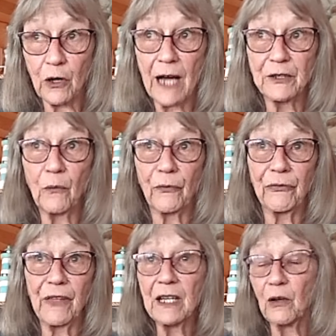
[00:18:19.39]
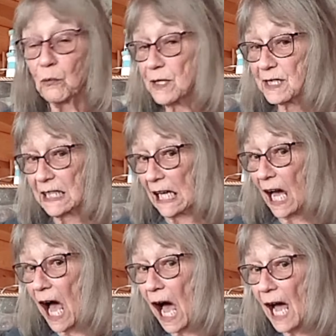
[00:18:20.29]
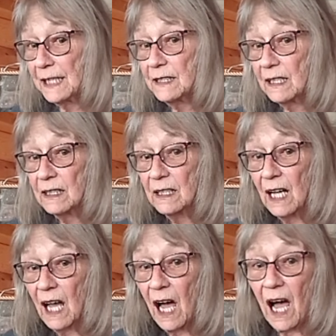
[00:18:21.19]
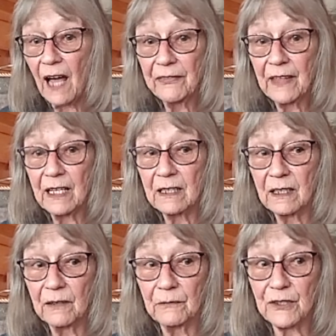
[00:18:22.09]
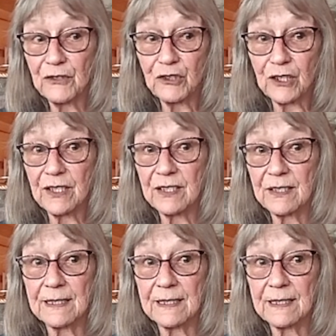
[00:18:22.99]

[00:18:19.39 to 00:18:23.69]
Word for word: I don't think it was God. I think it was just